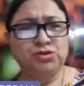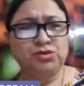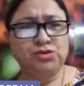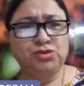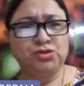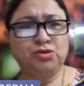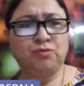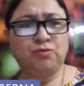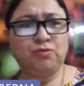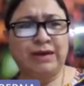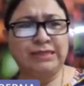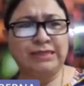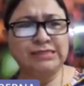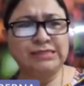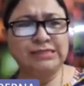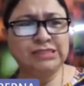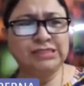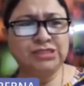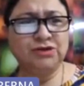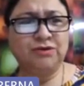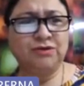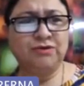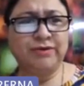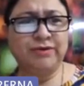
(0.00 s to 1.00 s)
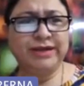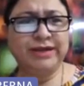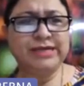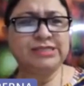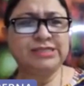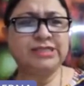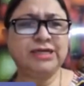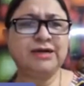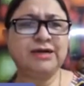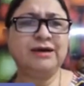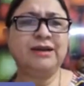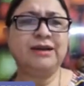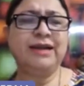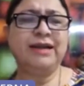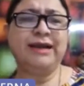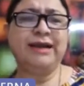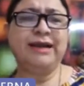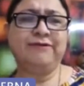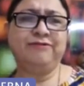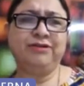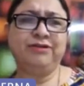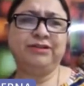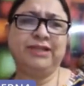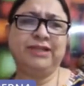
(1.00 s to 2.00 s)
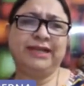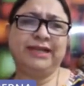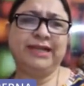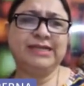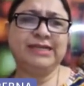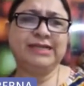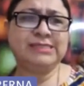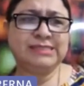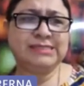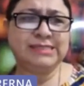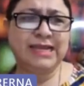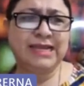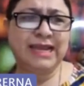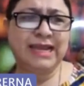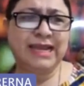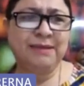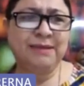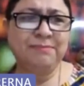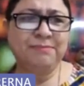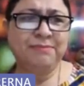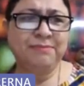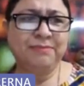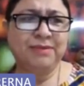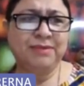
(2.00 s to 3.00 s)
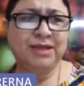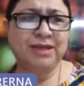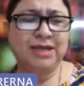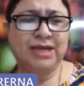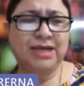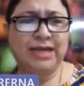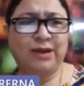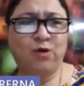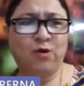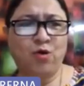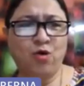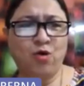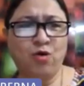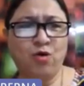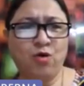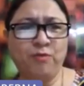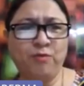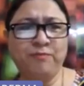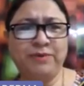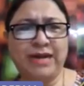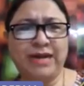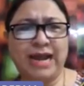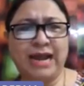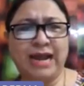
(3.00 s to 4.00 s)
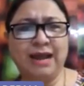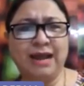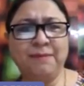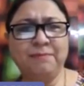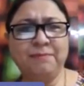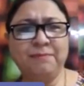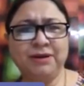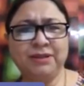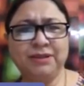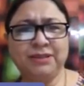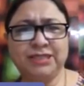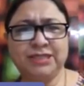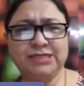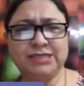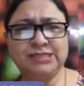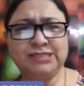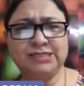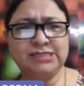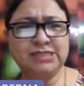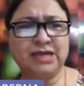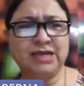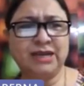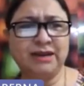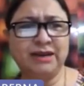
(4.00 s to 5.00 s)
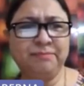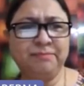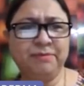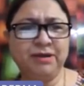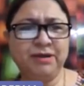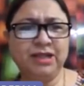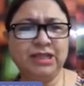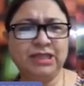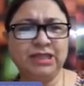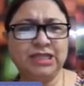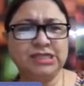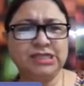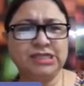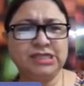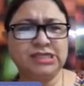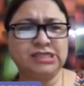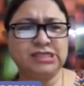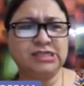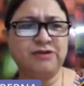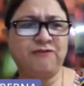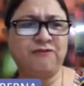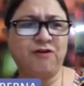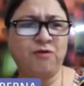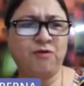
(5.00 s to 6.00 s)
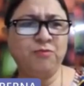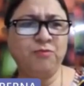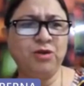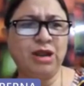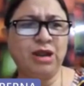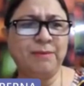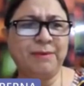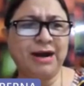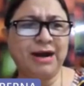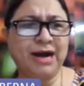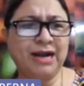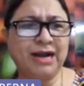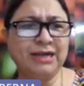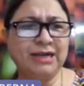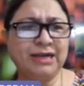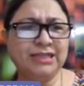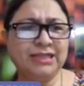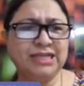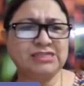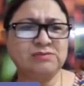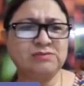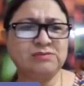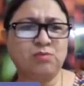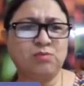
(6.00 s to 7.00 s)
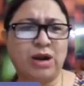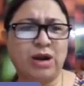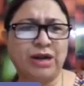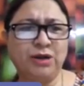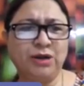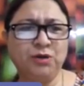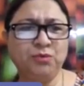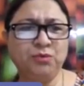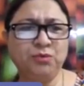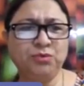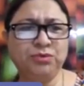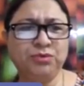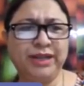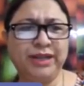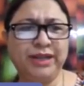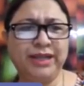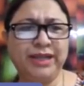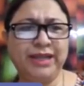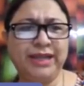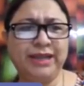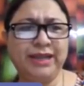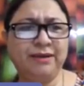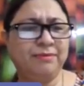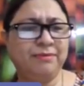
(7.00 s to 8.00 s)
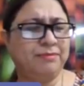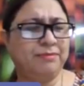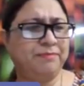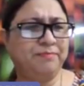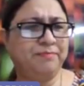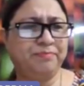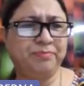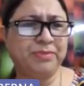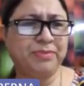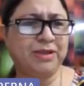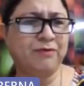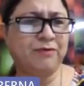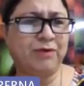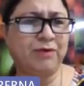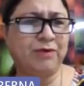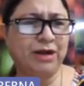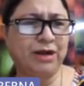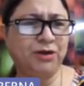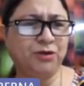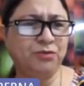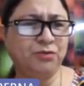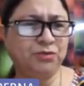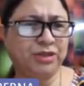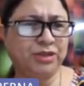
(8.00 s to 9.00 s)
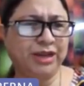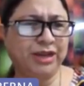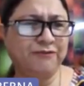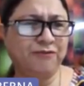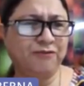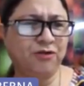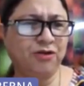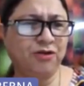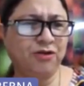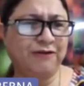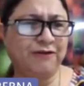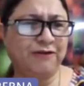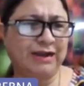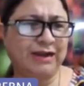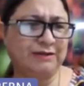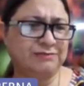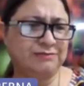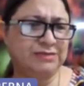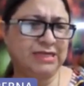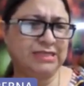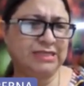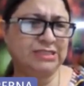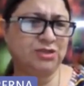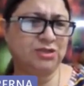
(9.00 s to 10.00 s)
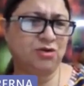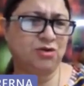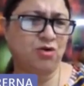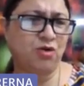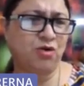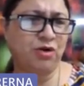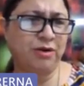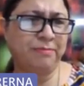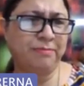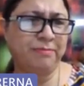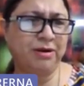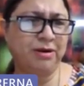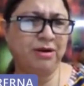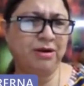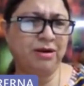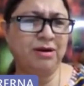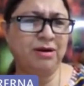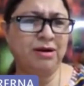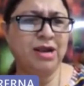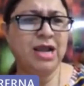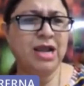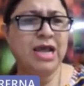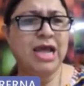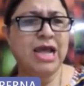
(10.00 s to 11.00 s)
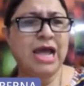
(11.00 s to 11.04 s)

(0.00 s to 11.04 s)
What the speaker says: So once you reach here, everything is same. Home tab, this is the ribbon, this is the formula bar, this 1 2 3 4 5 6 row number